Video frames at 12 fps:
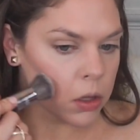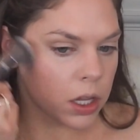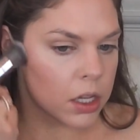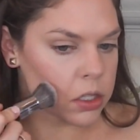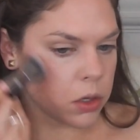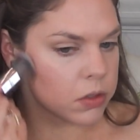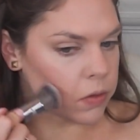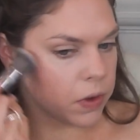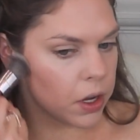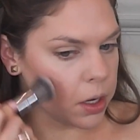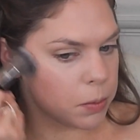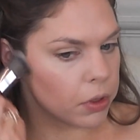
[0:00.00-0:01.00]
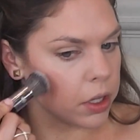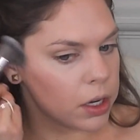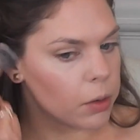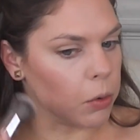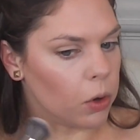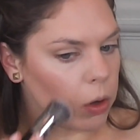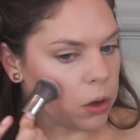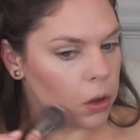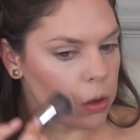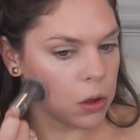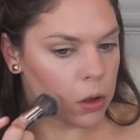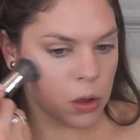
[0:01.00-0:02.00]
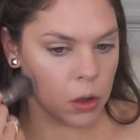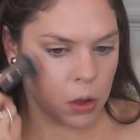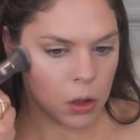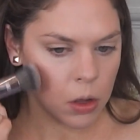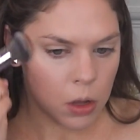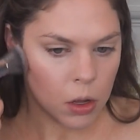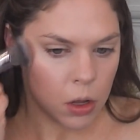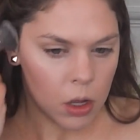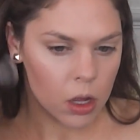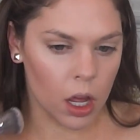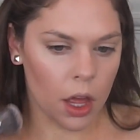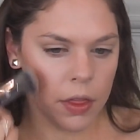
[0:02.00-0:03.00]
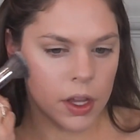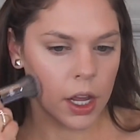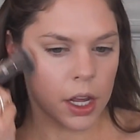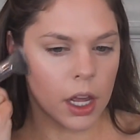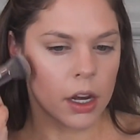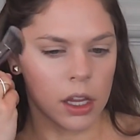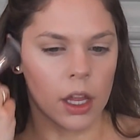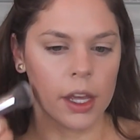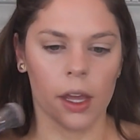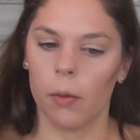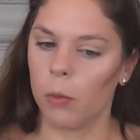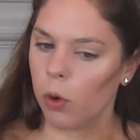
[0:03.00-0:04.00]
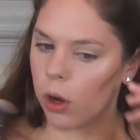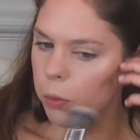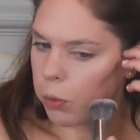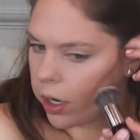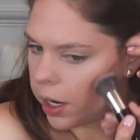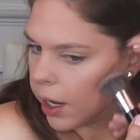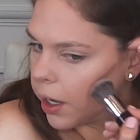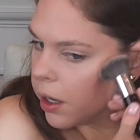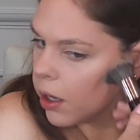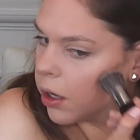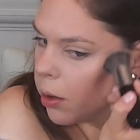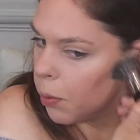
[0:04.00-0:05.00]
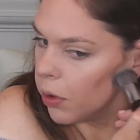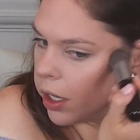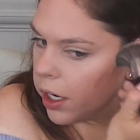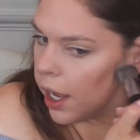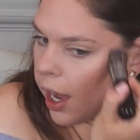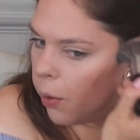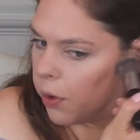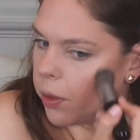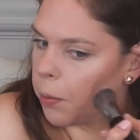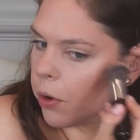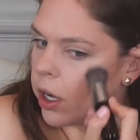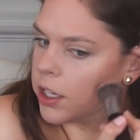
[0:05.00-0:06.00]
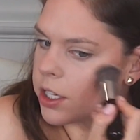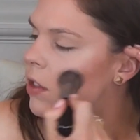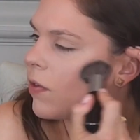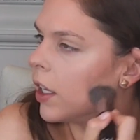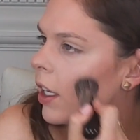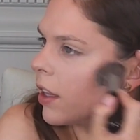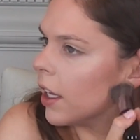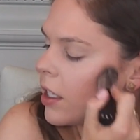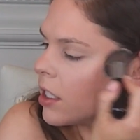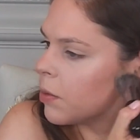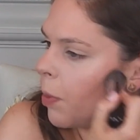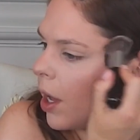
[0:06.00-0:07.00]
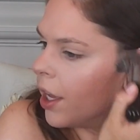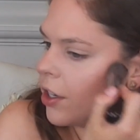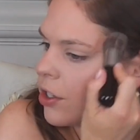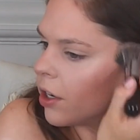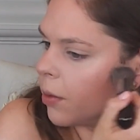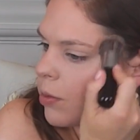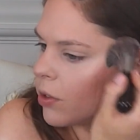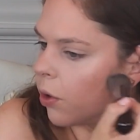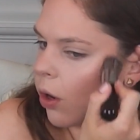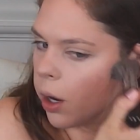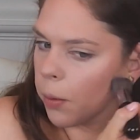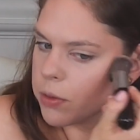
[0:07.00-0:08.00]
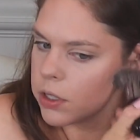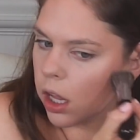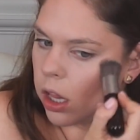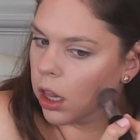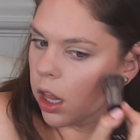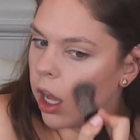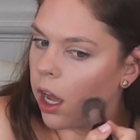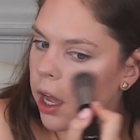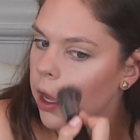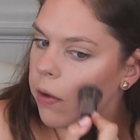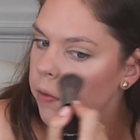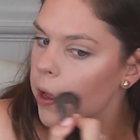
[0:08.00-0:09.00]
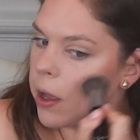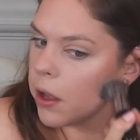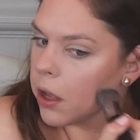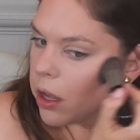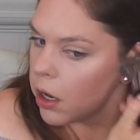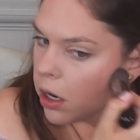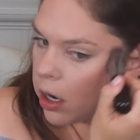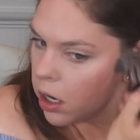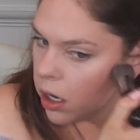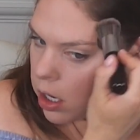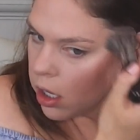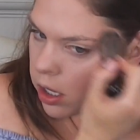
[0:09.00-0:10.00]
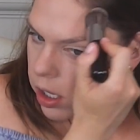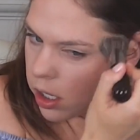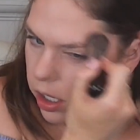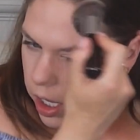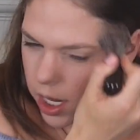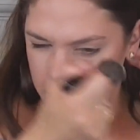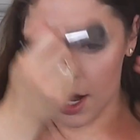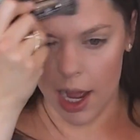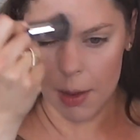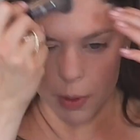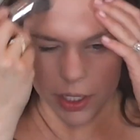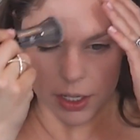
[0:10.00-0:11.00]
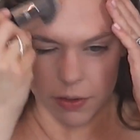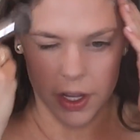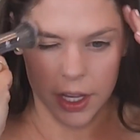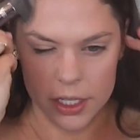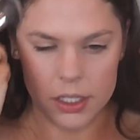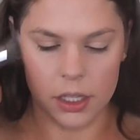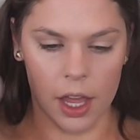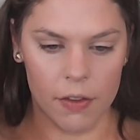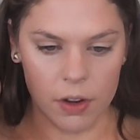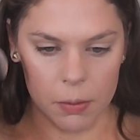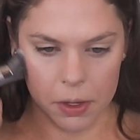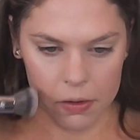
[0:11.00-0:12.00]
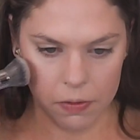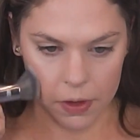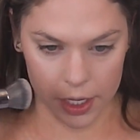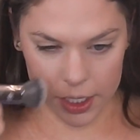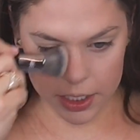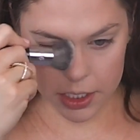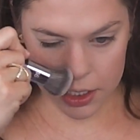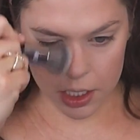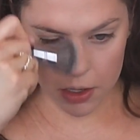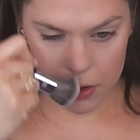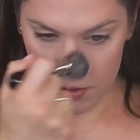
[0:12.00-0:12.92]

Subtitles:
Yeah, so it's very blendable. I think I kind of like it more when I blend it out with the brush. I just feel like that sponge absorbs a lot of it and not much of it is left on my face.